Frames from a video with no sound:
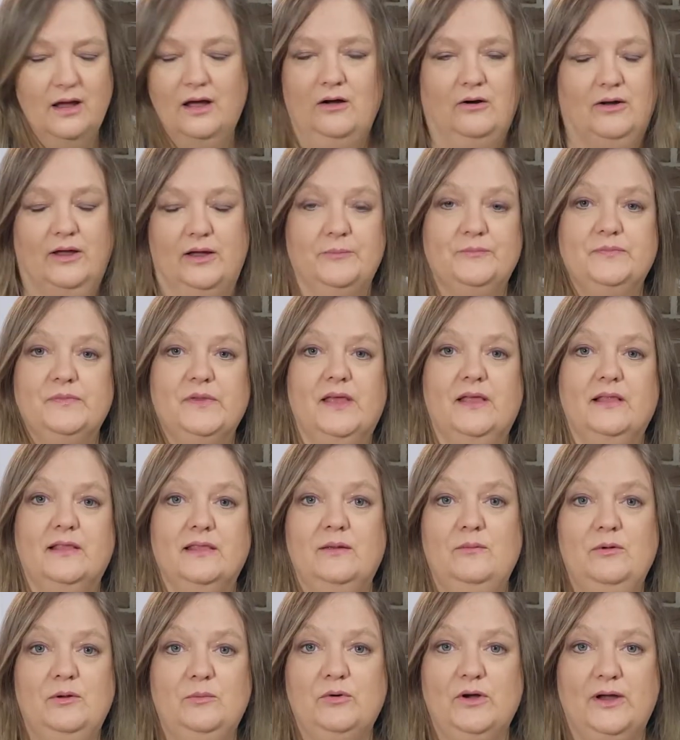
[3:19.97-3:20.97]
Okay,
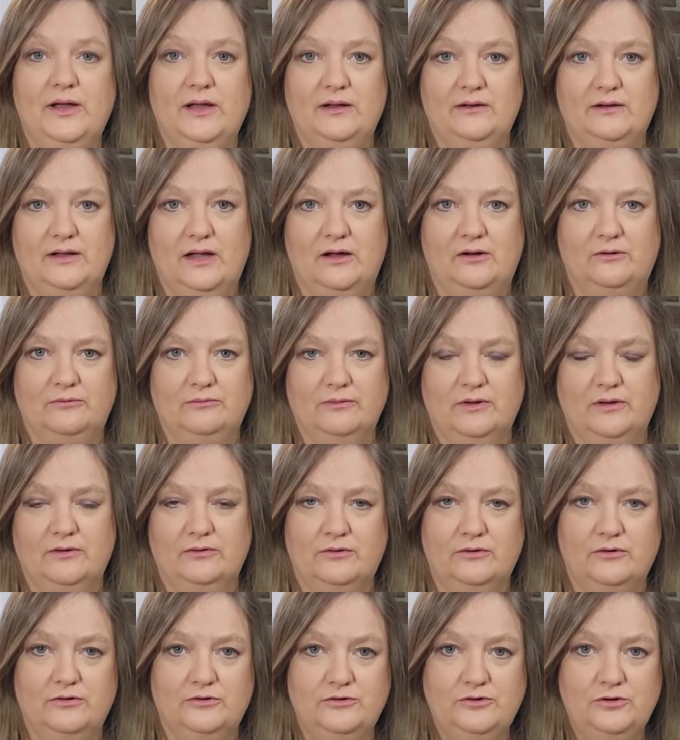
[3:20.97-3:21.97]
let me break it down.
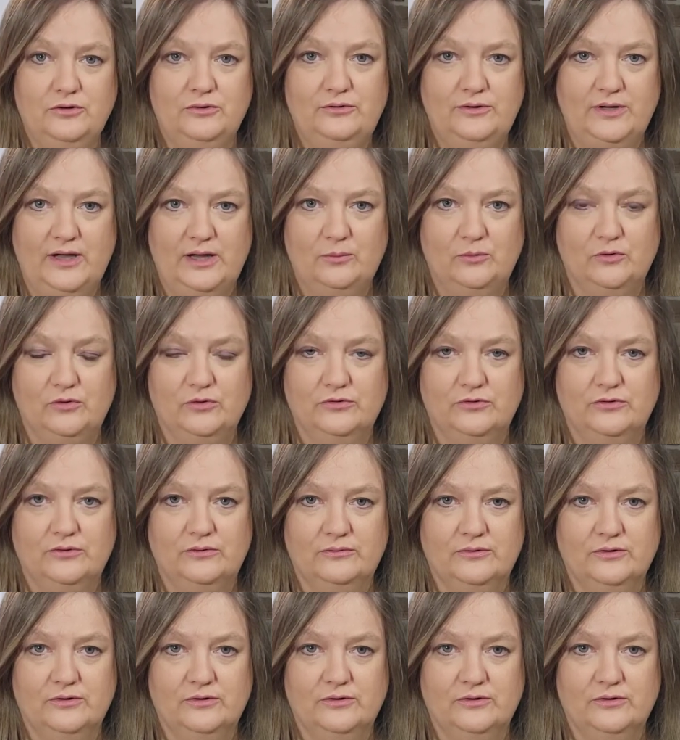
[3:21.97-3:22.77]
There's 2 tables.